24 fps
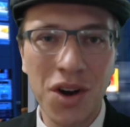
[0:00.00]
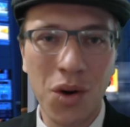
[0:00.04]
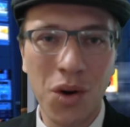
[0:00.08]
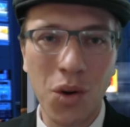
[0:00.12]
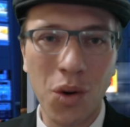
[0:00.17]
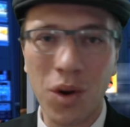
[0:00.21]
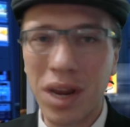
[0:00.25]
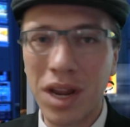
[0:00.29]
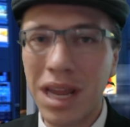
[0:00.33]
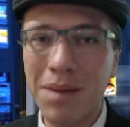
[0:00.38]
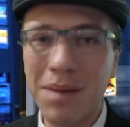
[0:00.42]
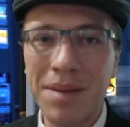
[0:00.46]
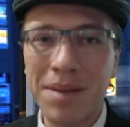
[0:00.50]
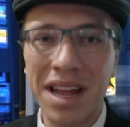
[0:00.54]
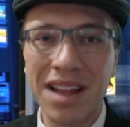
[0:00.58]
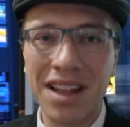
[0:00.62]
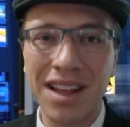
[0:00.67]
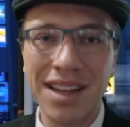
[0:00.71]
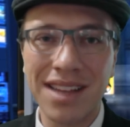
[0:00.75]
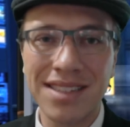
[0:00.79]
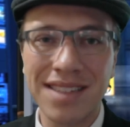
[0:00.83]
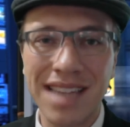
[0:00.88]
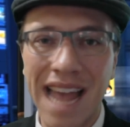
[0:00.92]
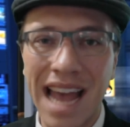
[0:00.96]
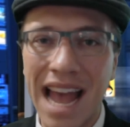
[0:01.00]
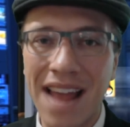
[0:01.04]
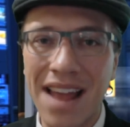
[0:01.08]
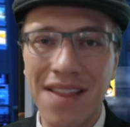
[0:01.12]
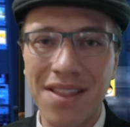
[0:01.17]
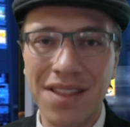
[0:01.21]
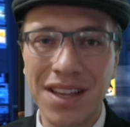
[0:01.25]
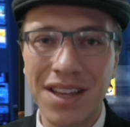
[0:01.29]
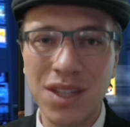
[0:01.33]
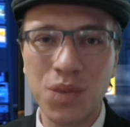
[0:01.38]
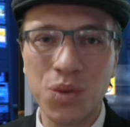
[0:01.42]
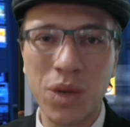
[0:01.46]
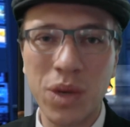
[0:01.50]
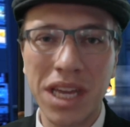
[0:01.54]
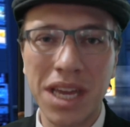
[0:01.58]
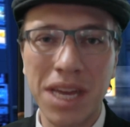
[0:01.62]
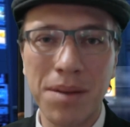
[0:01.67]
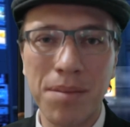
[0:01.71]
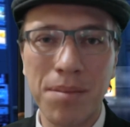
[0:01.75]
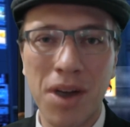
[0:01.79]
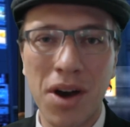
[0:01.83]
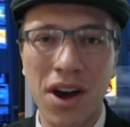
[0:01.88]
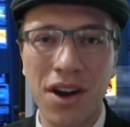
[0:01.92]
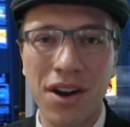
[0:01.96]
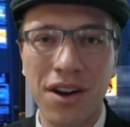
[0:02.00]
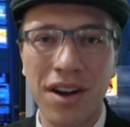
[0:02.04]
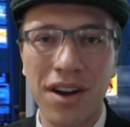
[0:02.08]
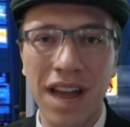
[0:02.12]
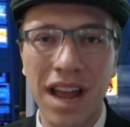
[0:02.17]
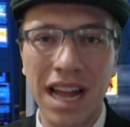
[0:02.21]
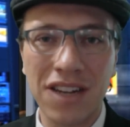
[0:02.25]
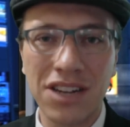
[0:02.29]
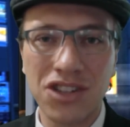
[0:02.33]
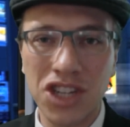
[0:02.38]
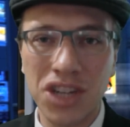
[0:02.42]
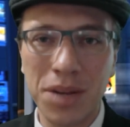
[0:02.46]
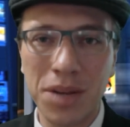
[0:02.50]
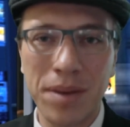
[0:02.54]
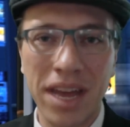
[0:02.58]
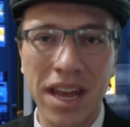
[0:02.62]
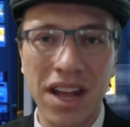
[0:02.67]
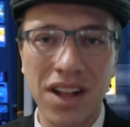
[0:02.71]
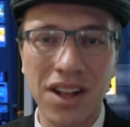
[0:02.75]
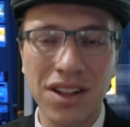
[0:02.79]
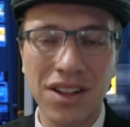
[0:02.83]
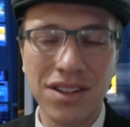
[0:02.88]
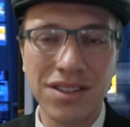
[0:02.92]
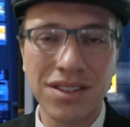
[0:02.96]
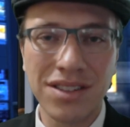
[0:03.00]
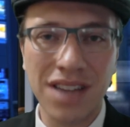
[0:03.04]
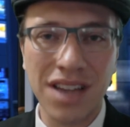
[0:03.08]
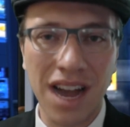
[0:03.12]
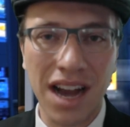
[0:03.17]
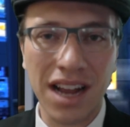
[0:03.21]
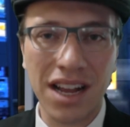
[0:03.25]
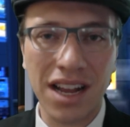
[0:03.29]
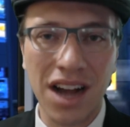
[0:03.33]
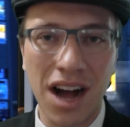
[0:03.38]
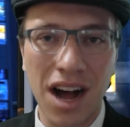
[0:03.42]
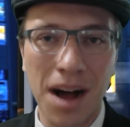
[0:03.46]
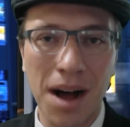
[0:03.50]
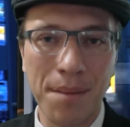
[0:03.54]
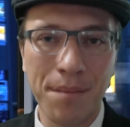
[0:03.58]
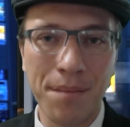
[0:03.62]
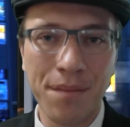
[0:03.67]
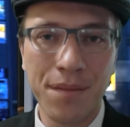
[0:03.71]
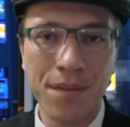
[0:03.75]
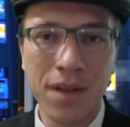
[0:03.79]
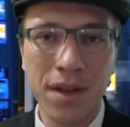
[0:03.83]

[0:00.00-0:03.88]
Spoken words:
or email us at thisweekinmodern@gmail.com.